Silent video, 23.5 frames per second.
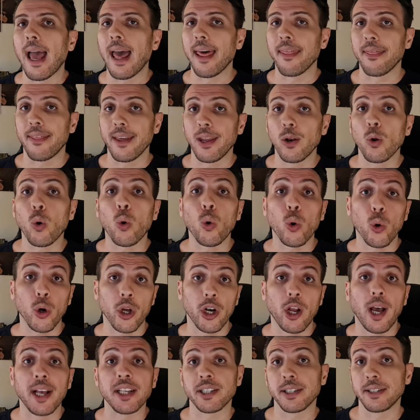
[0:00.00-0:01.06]
and then
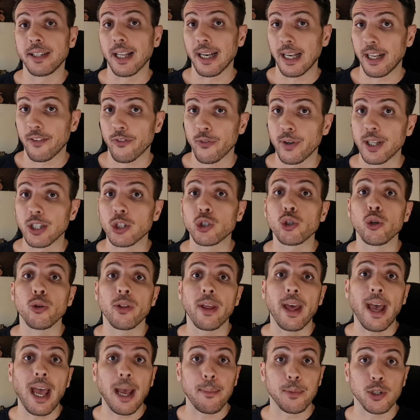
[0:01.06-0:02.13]
organize delivery to
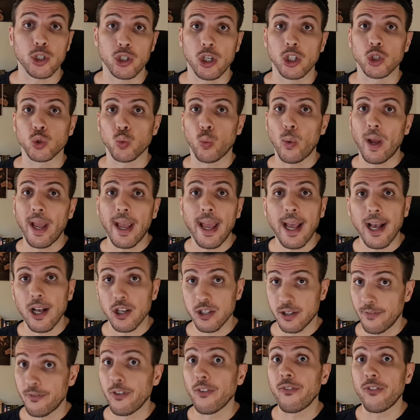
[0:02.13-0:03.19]
the Amazon's
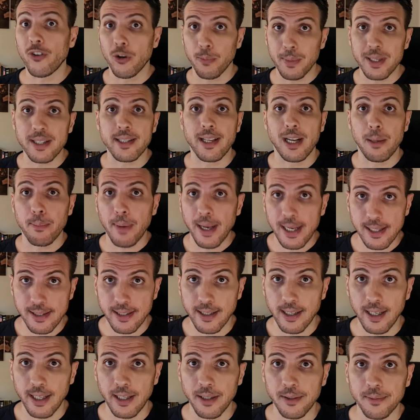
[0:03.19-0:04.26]
warehouse, the fulfillment center
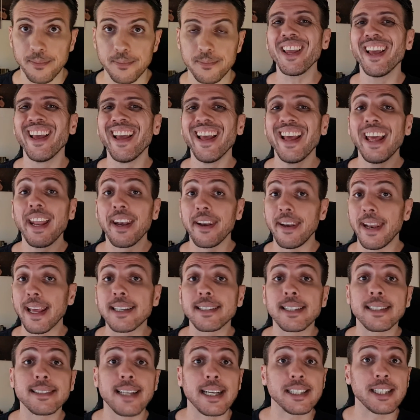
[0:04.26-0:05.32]
basically.
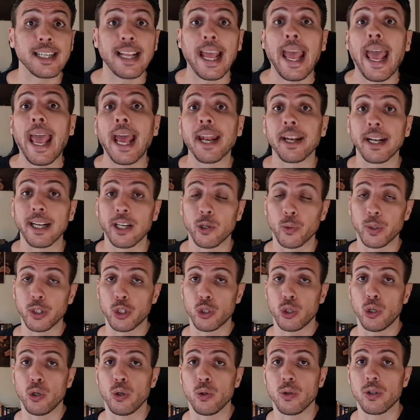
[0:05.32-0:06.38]
Next is actually handling
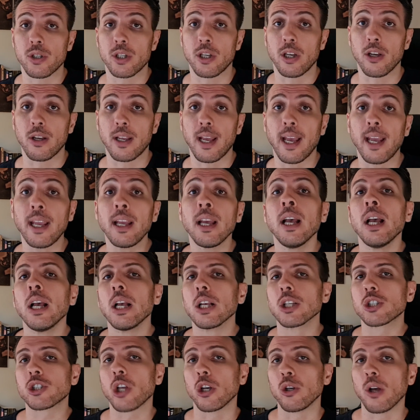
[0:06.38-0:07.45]
returns, okay?
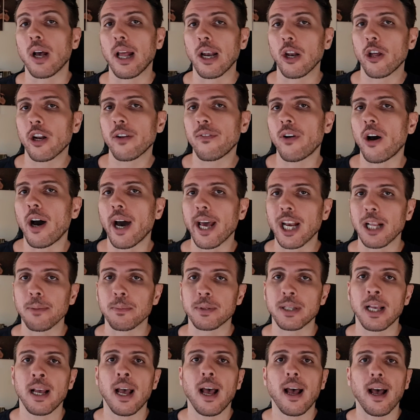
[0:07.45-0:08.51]
So a lot of
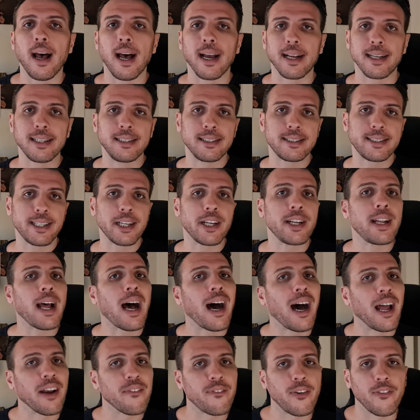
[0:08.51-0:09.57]
items are considered
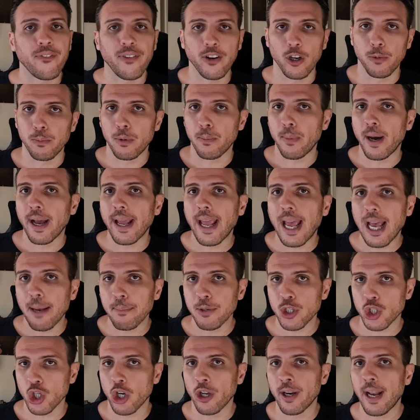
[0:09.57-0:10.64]
unfulfillable by
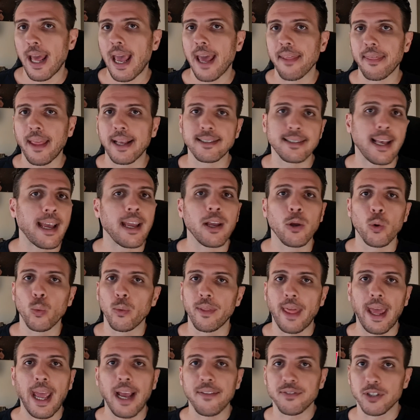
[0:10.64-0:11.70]
Amazon and they say
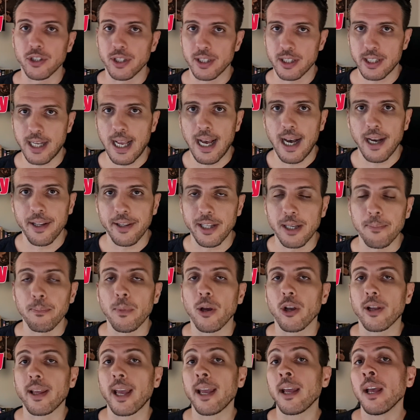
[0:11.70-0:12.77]
they have to discard them,
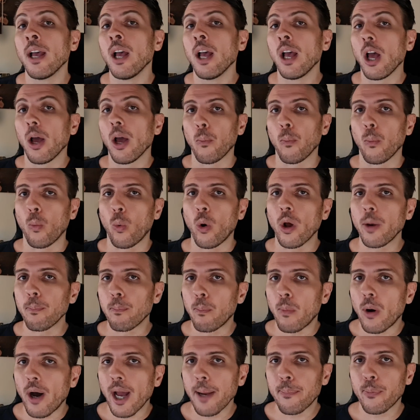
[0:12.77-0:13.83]
okay? What
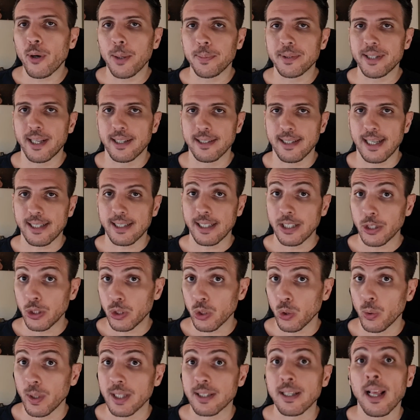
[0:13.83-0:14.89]
my prep centers actually
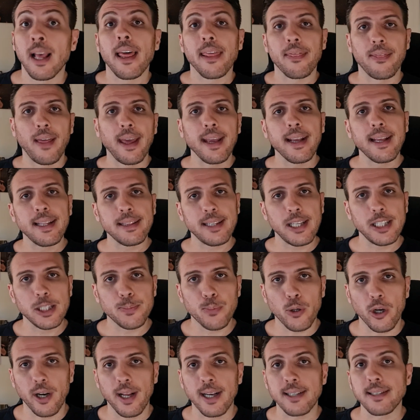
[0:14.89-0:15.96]
do is they get these
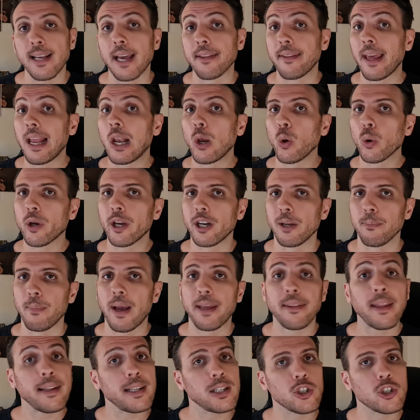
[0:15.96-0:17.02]
products and they look at them and they